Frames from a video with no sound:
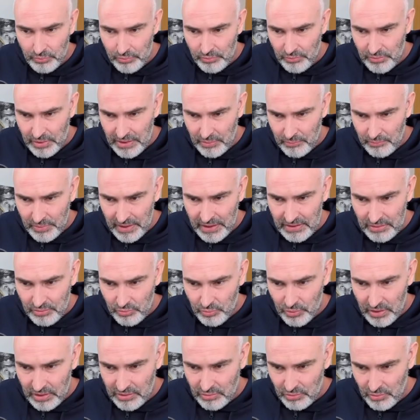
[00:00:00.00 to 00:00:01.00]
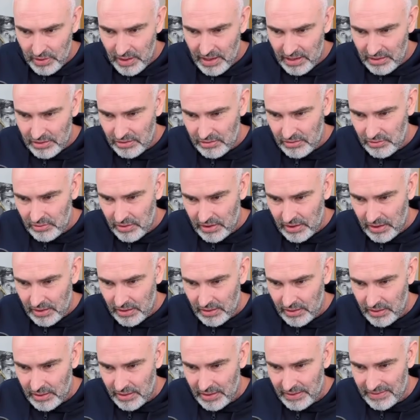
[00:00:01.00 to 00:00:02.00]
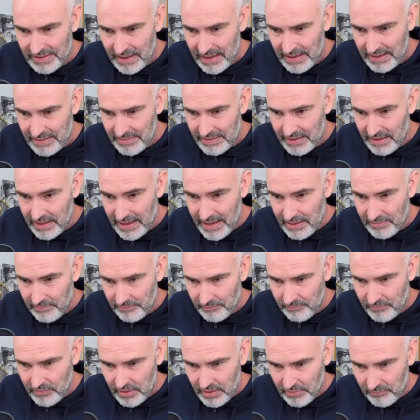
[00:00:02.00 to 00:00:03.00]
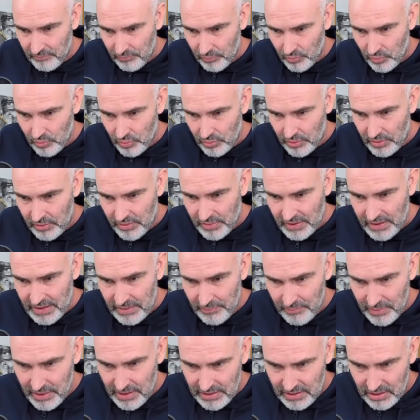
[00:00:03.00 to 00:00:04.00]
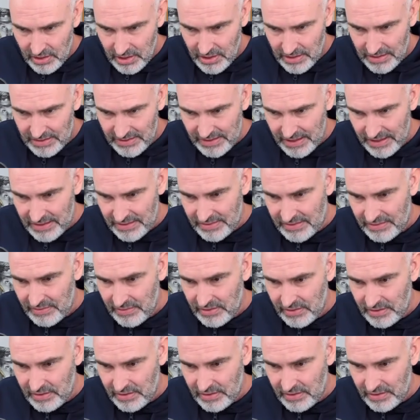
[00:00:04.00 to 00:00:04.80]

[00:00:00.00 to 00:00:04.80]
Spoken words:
He plays queen to h3, attacking the f5 pawn. I can play g6 to